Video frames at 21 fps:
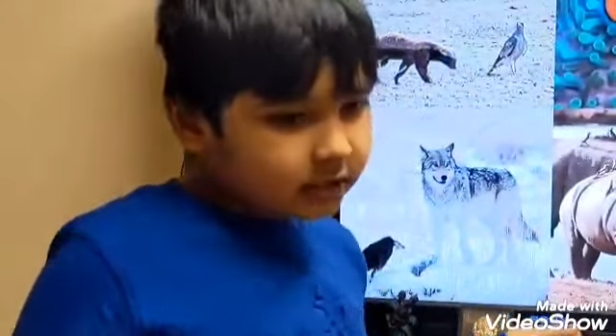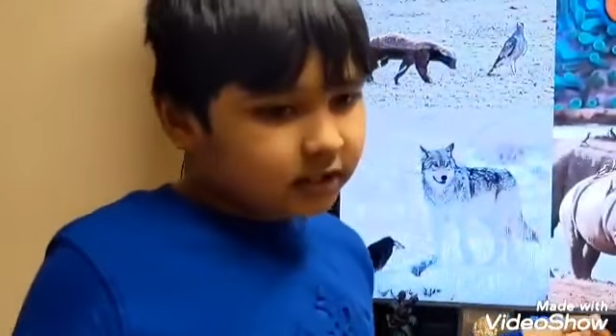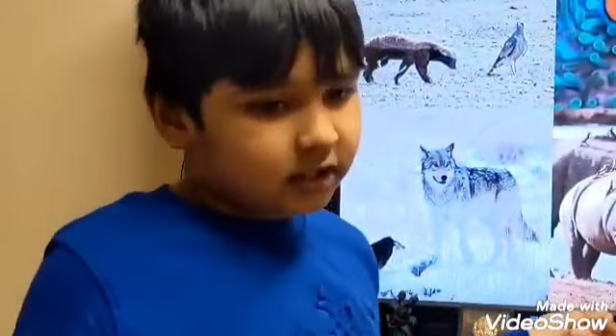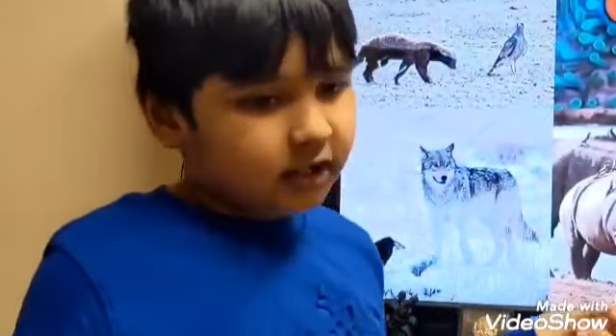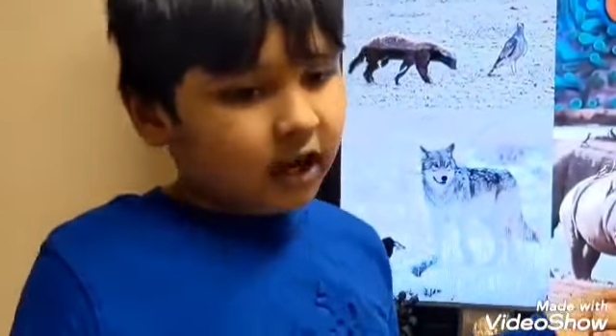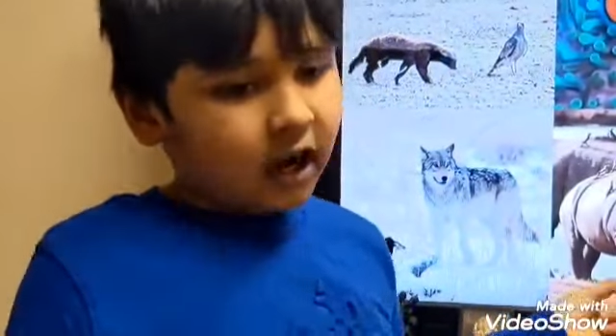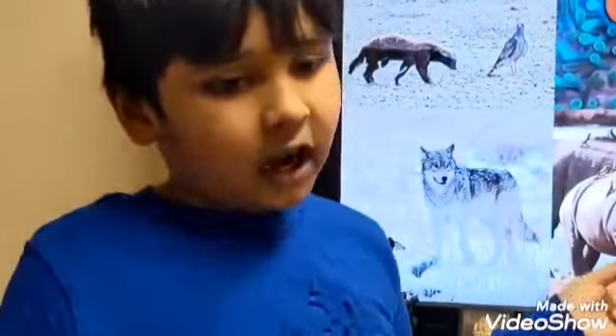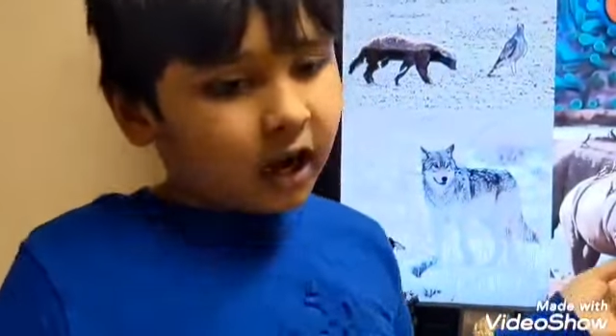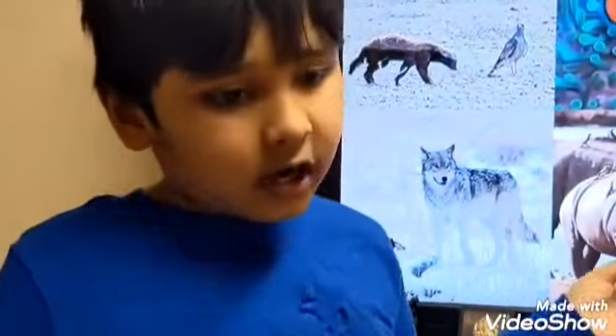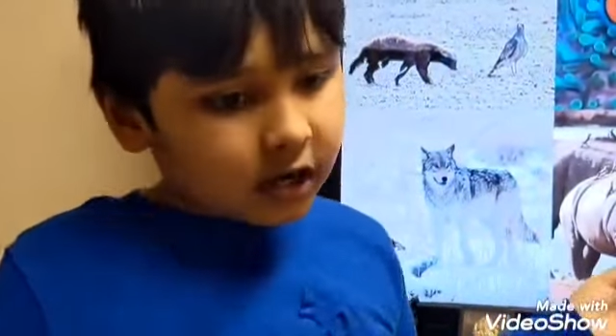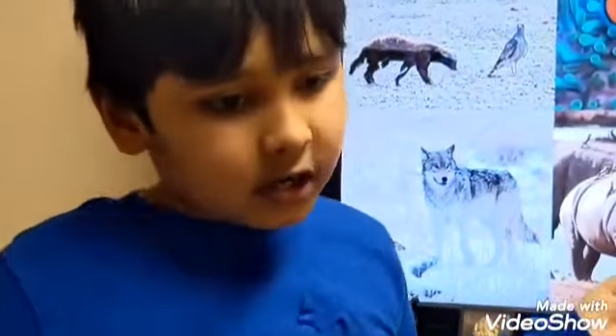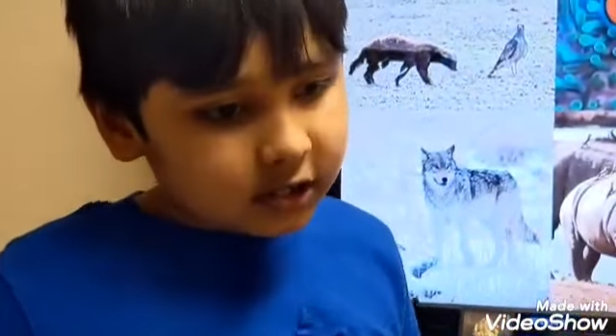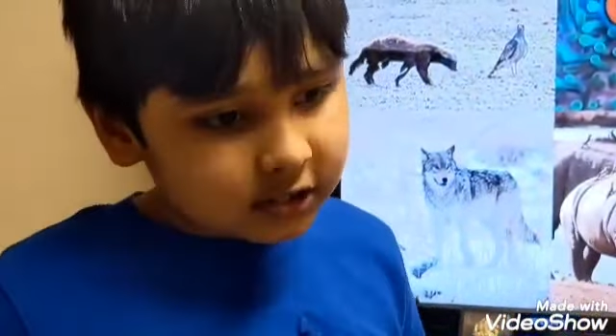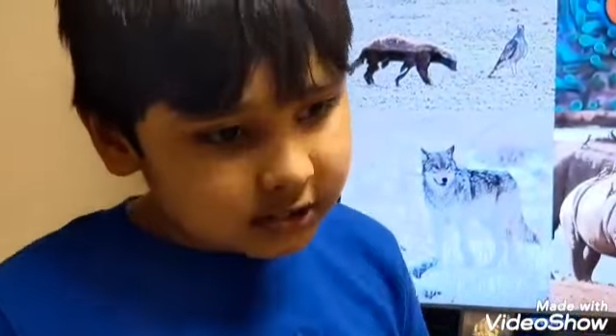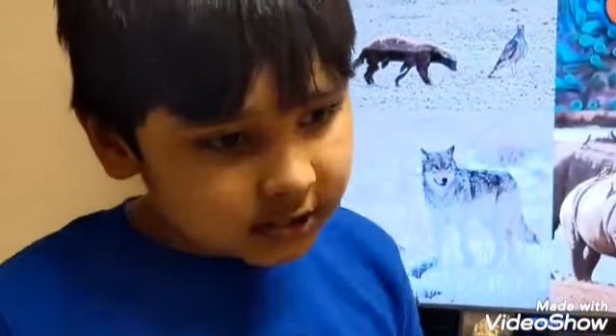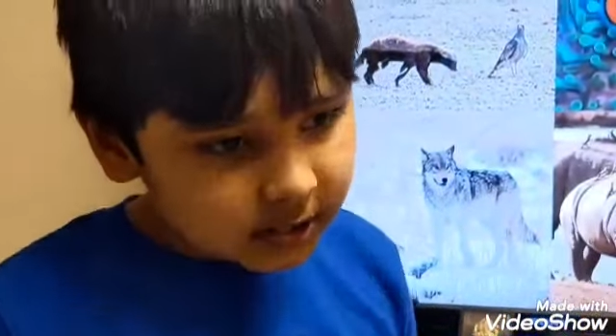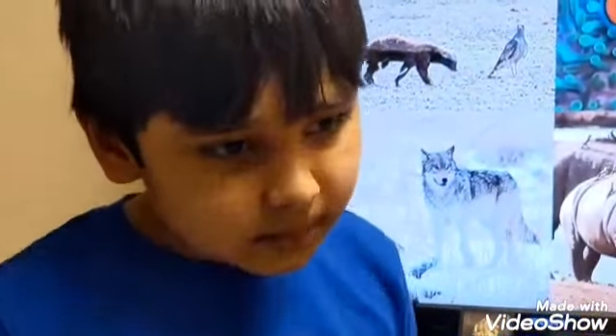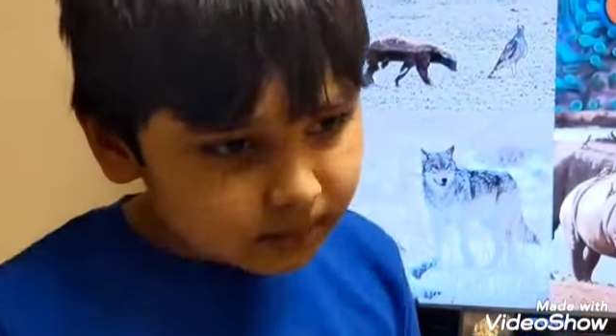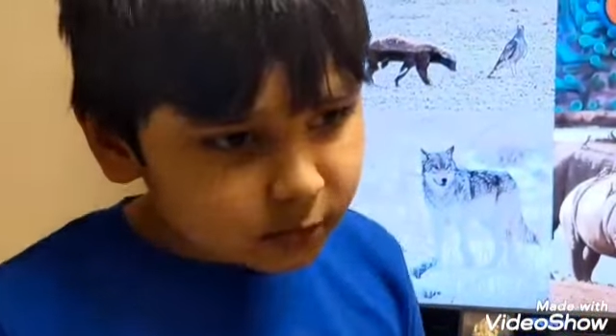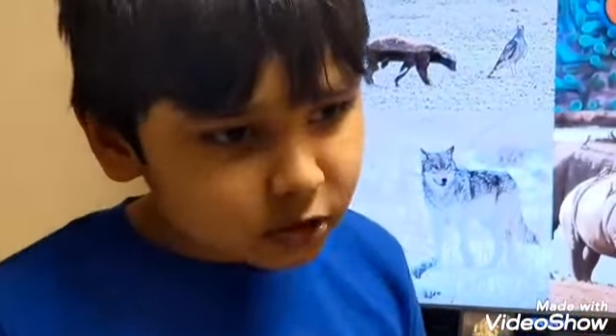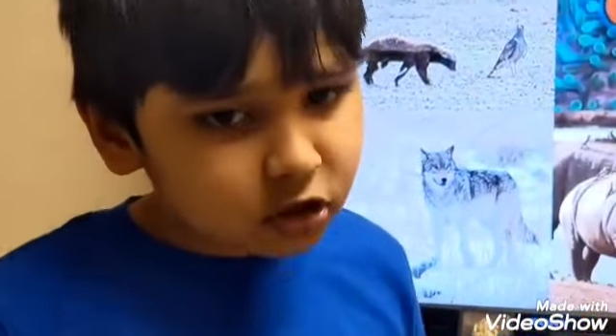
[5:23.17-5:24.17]
is
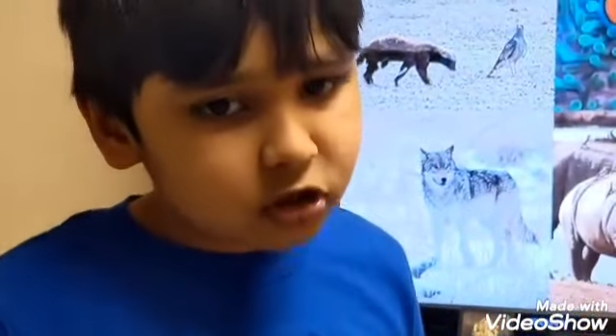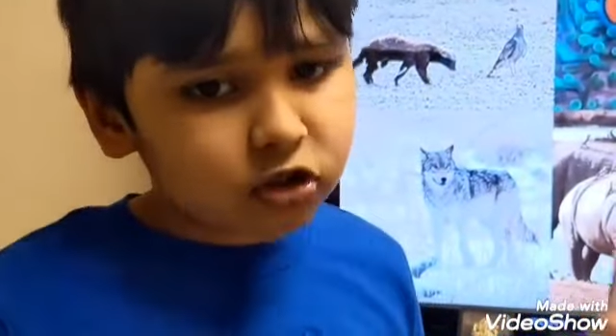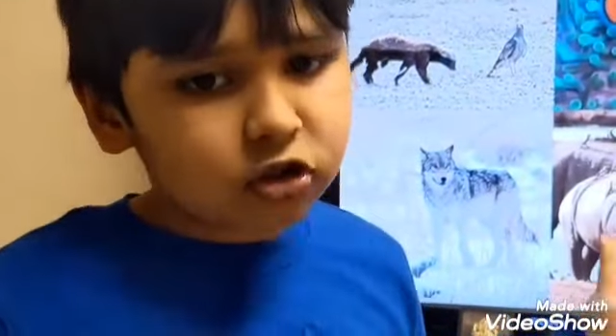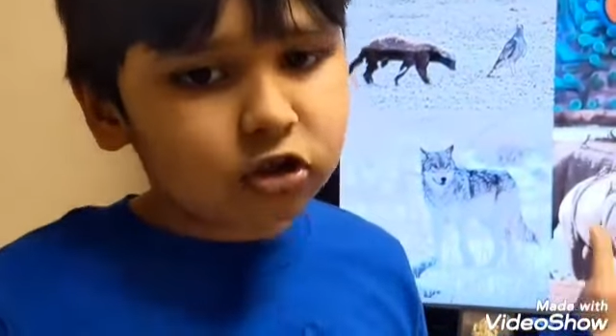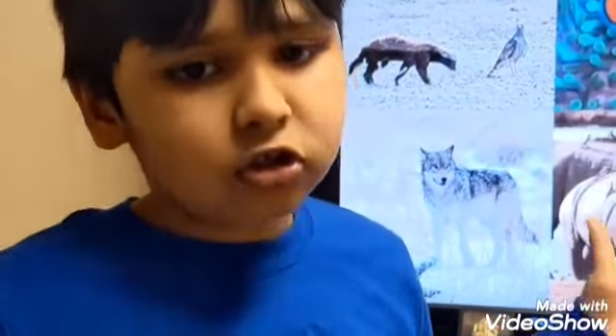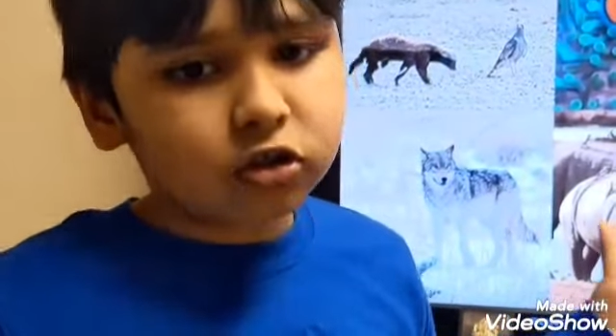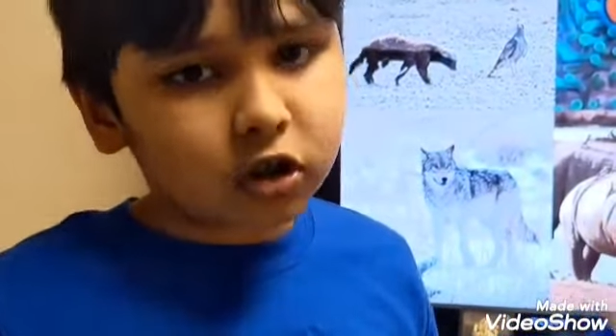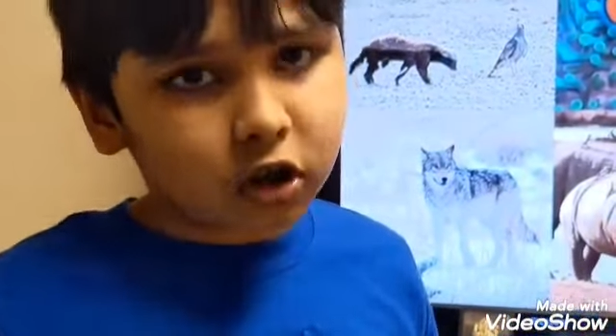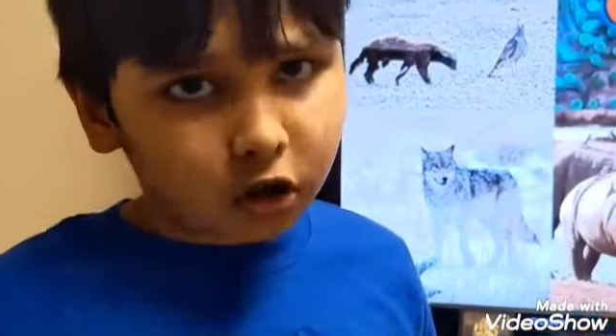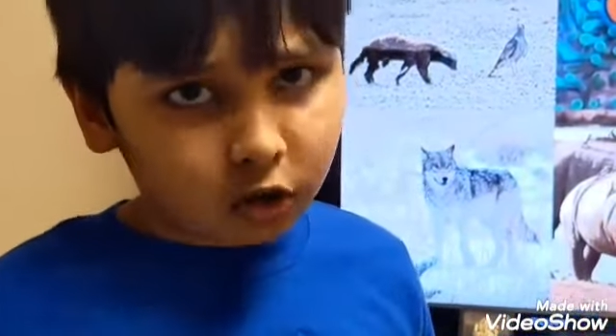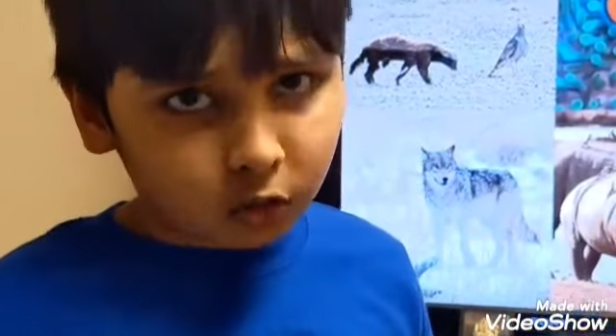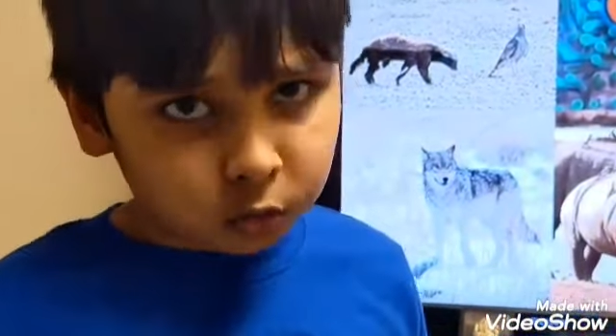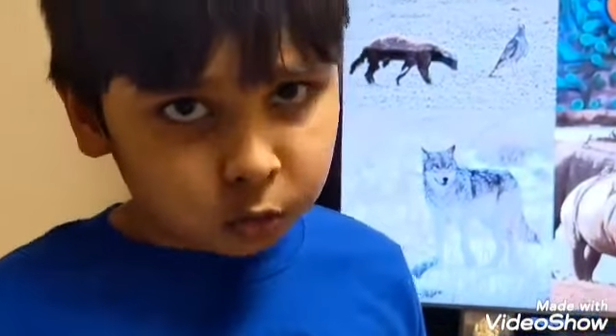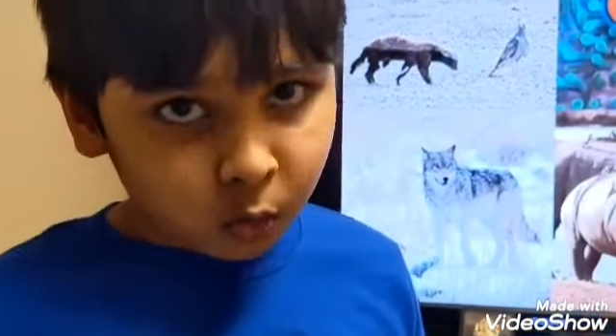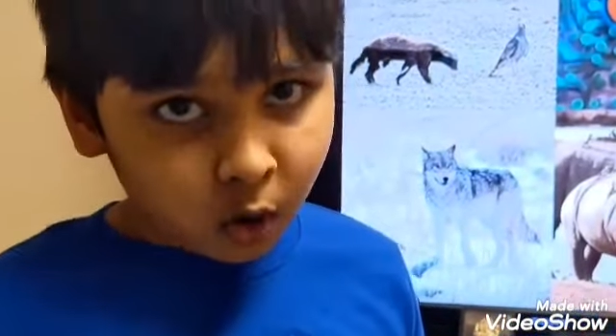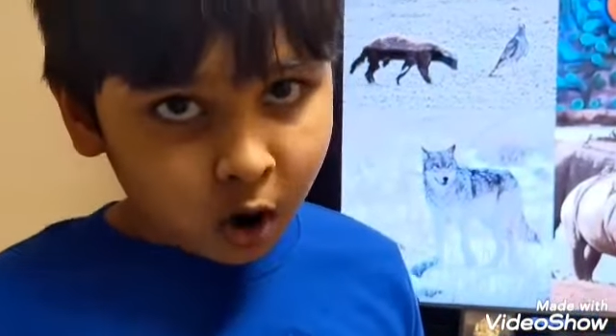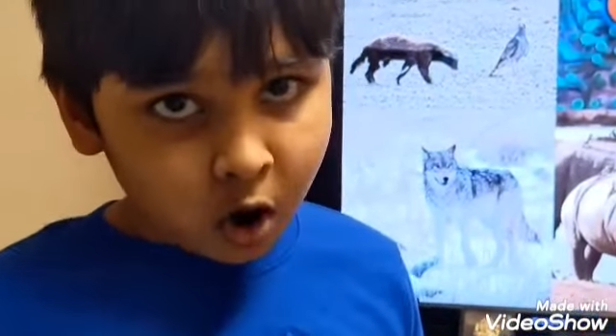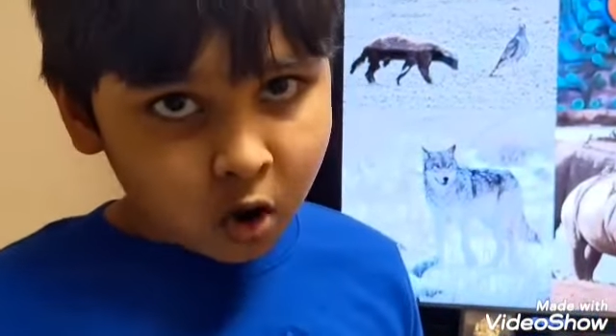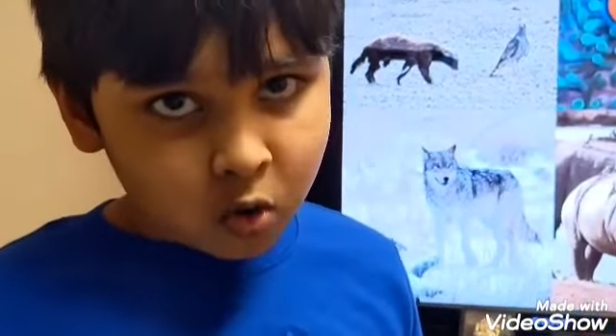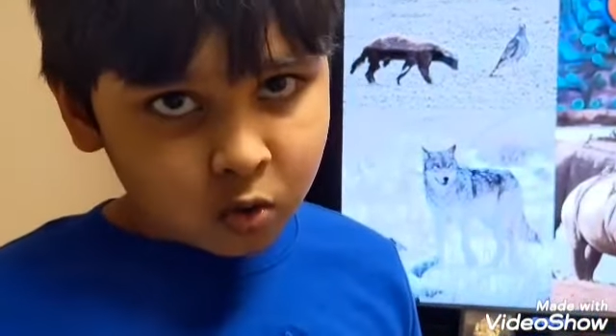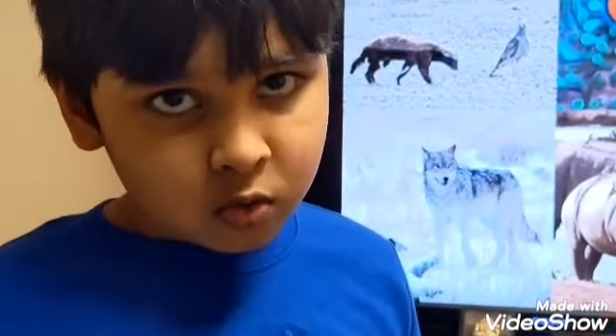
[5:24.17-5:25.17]
similar to the
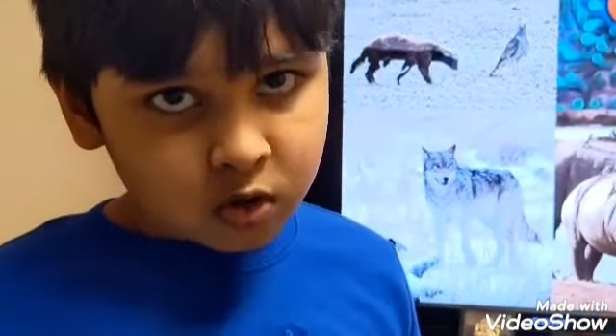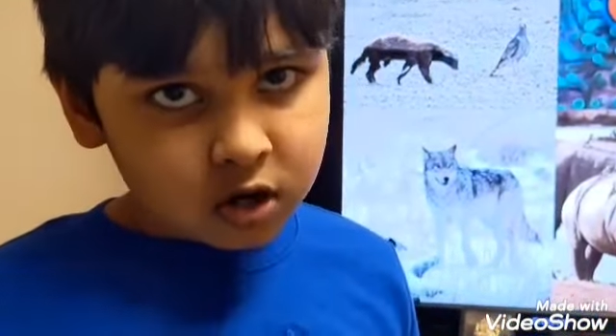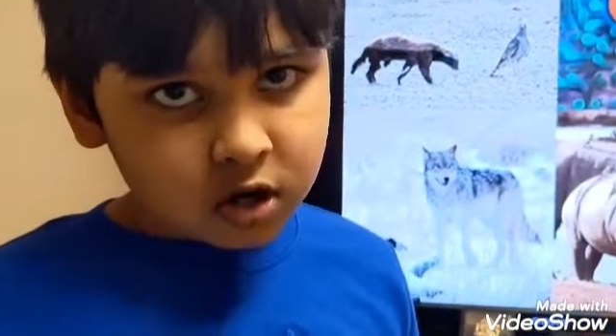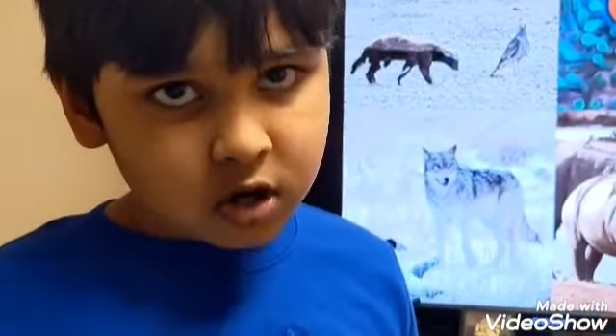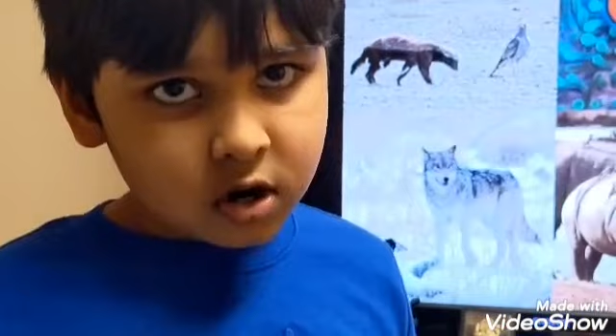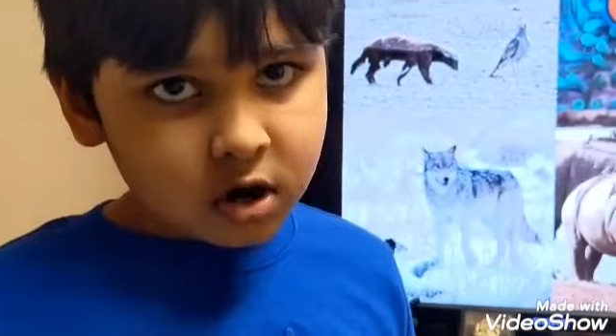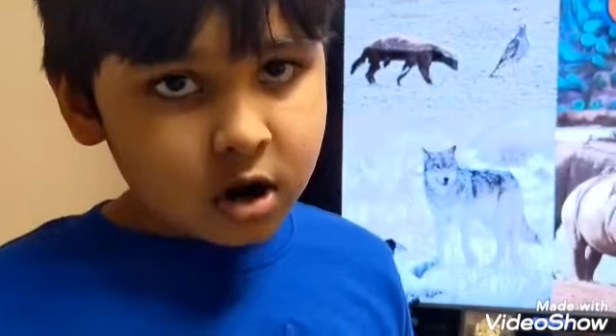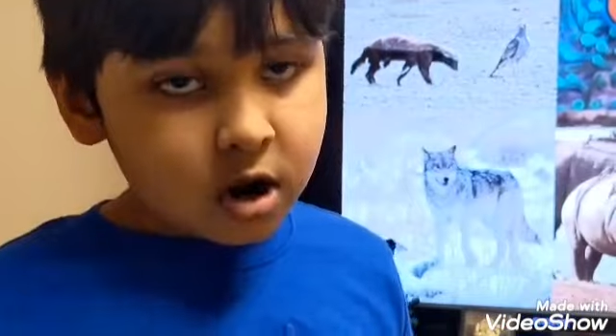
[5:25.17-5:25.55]
crow,